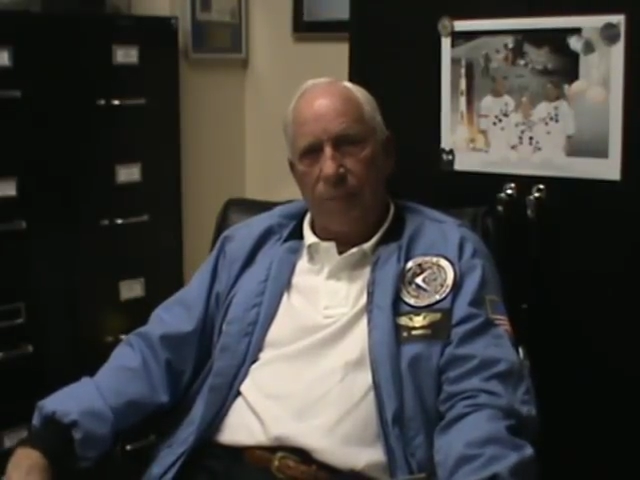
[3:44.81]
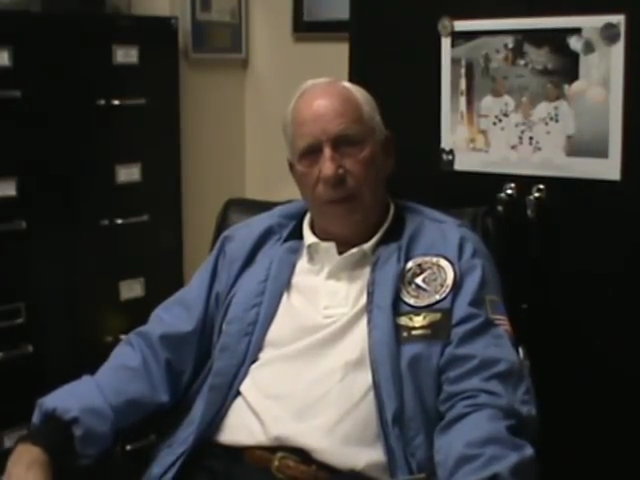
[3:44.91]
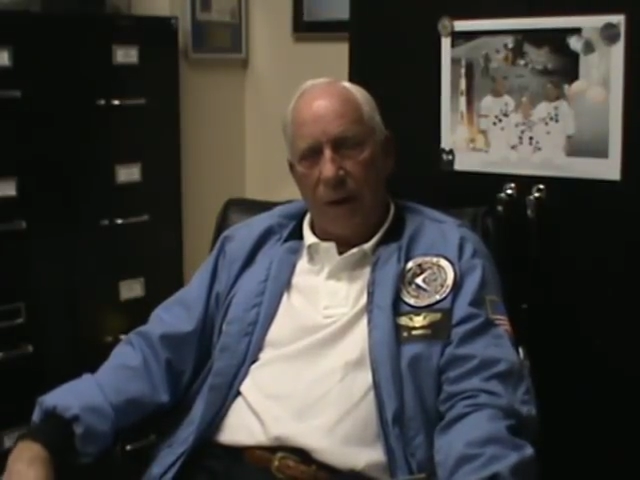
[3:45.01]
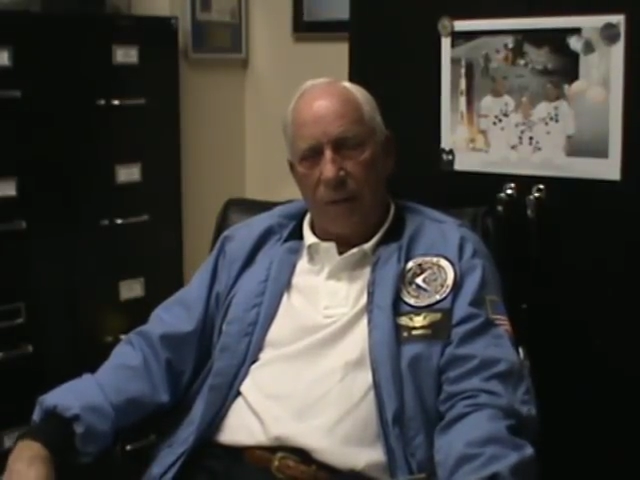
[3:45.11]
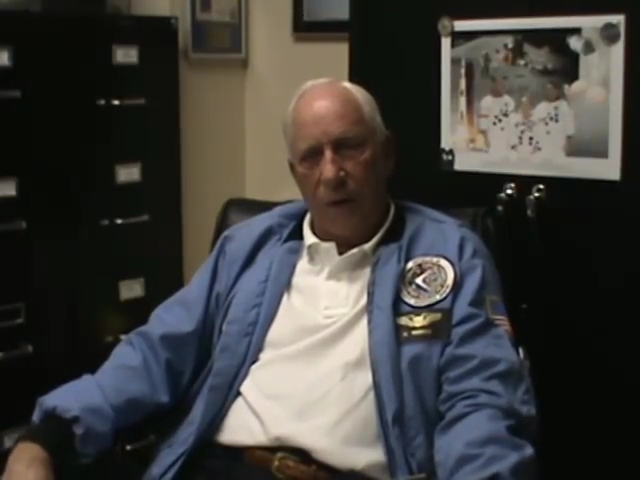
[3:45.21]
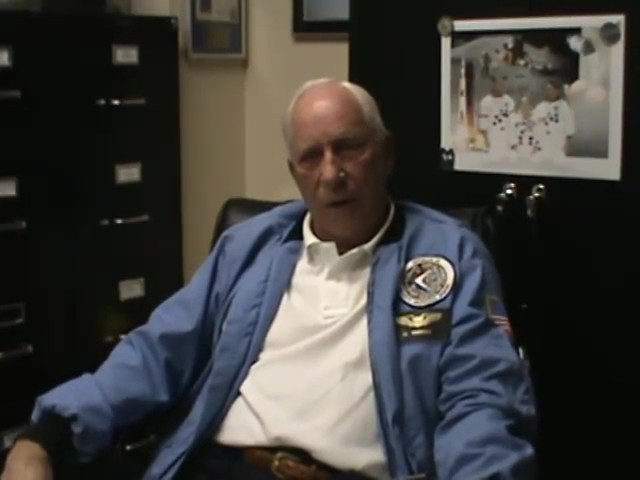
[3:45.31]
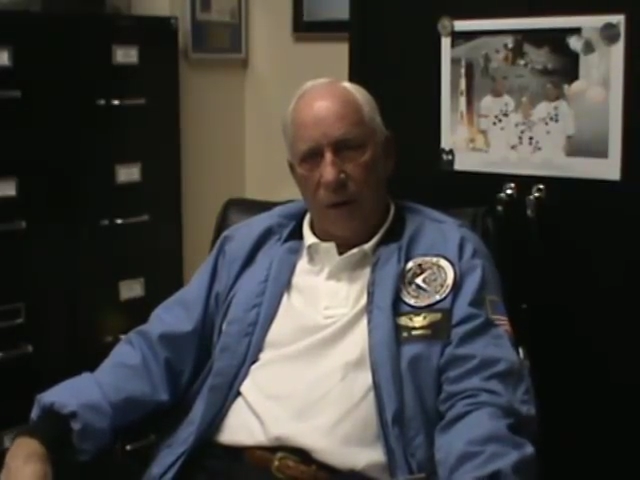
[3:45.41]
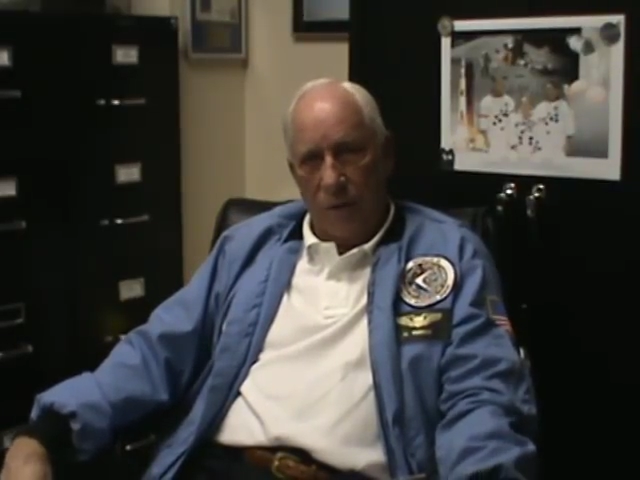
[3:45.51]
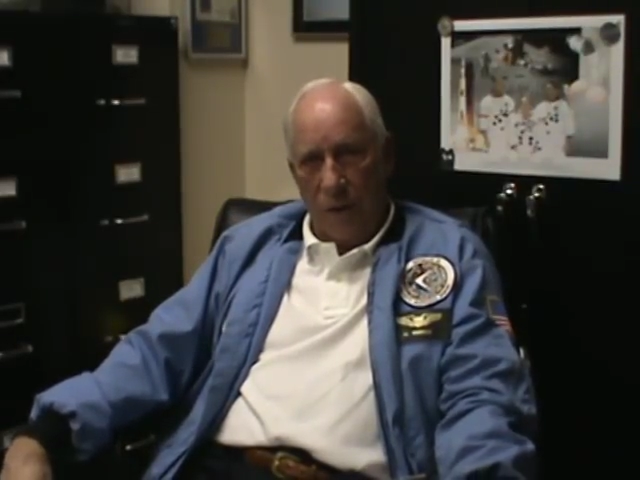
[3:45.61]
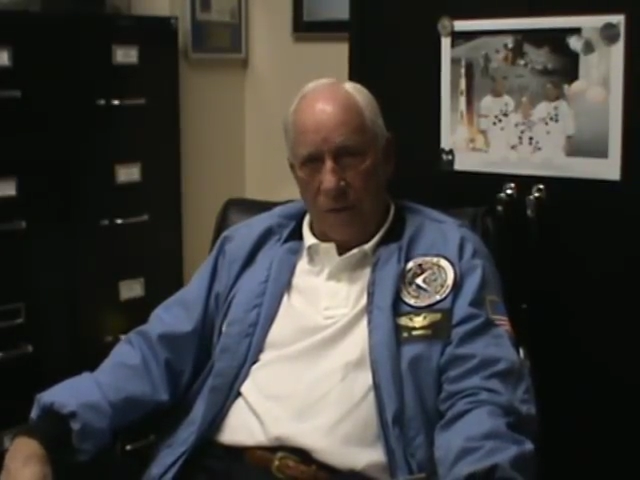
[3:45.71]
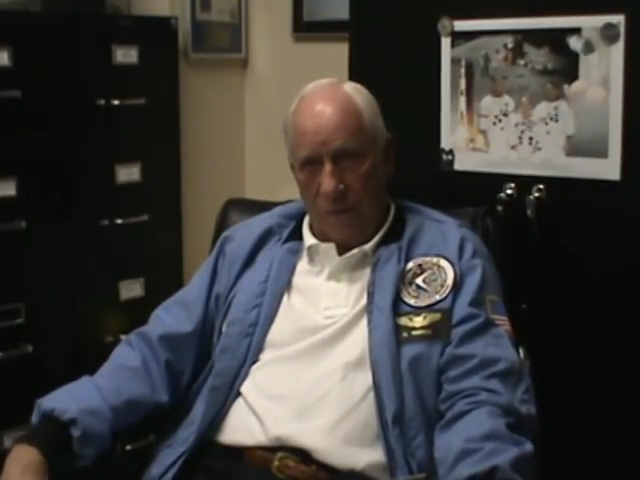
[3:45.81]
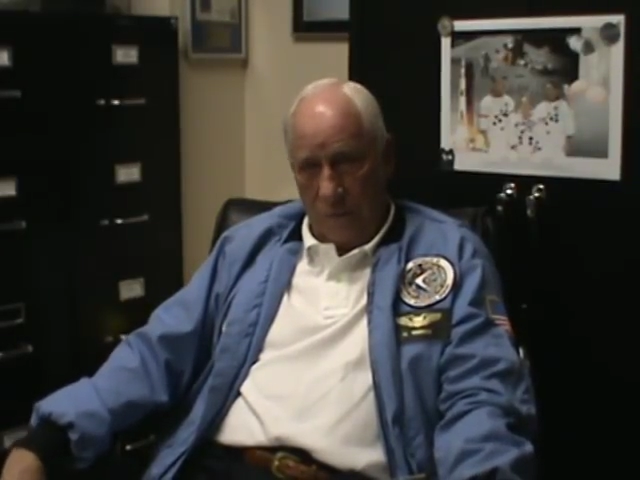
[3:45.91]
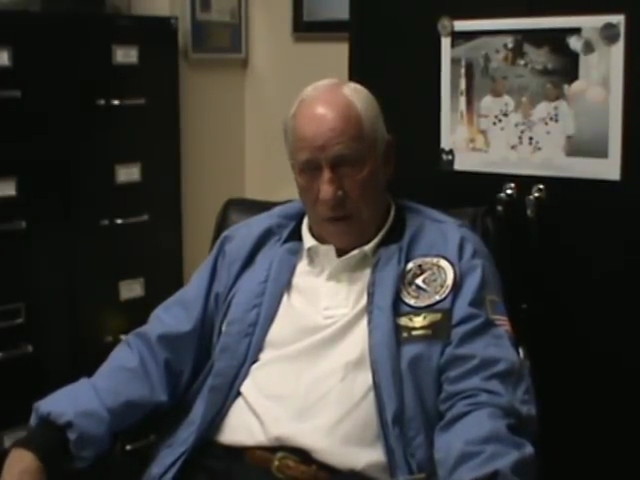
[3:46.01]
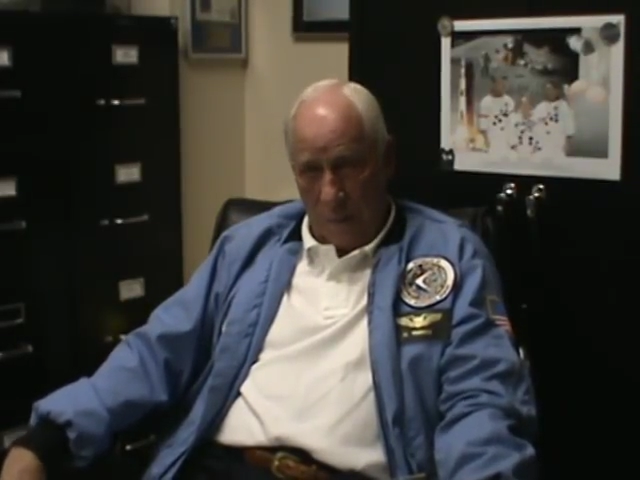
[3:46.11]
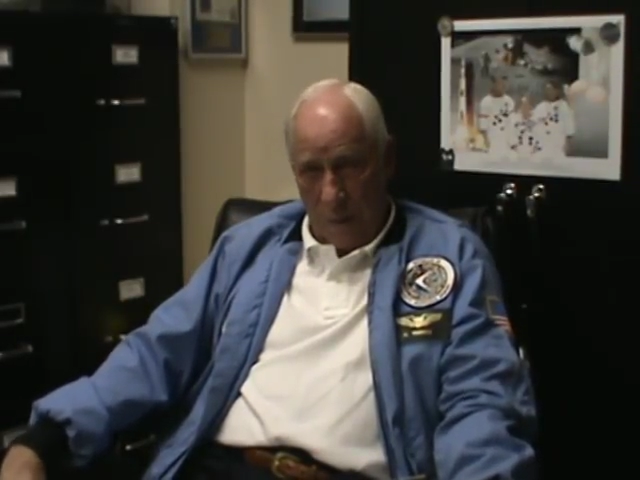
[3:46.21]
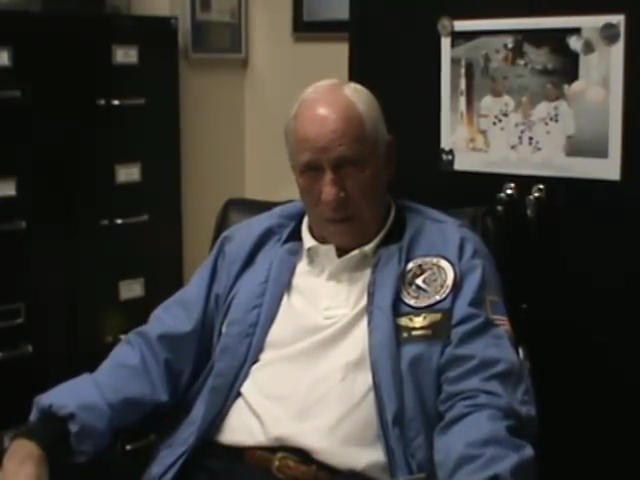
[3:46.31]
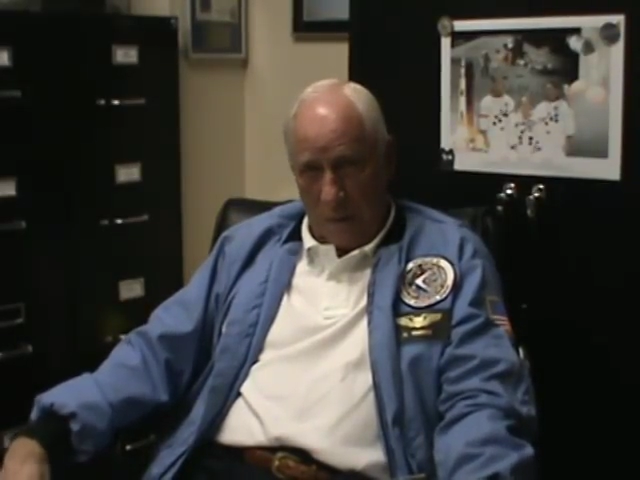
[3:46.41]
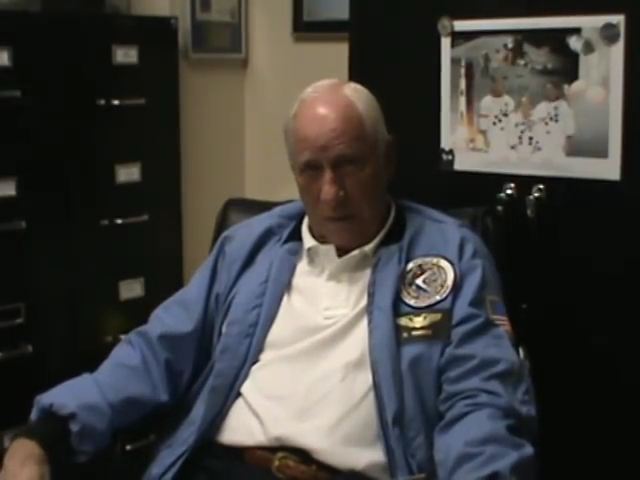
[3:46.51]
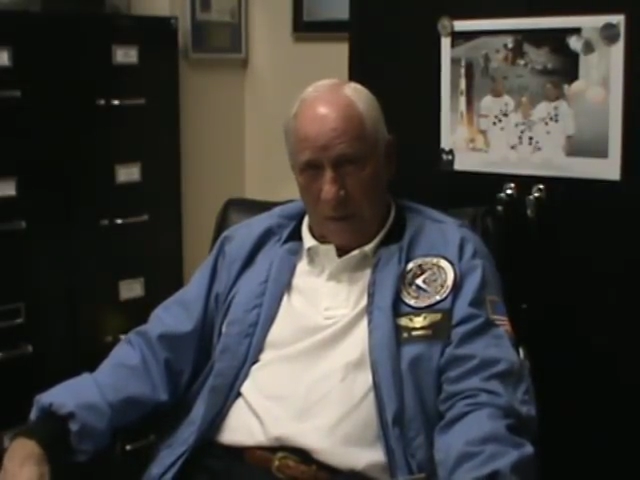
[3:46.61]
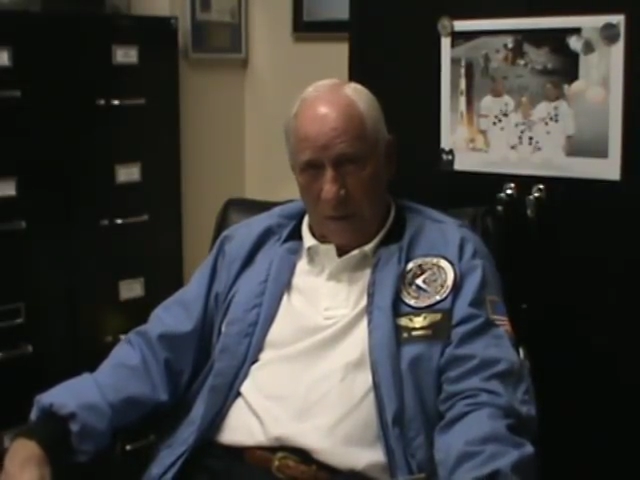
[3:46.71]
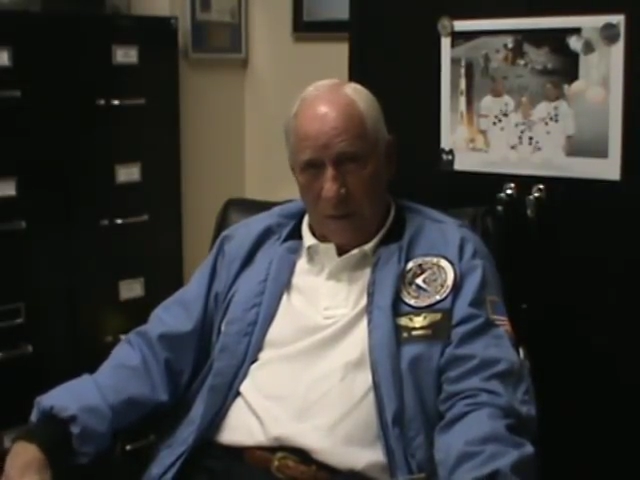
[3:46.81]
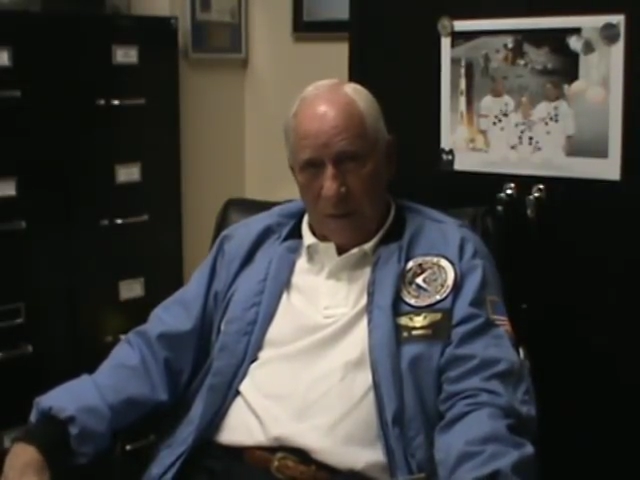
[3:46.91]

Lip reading: background and you have the flying background,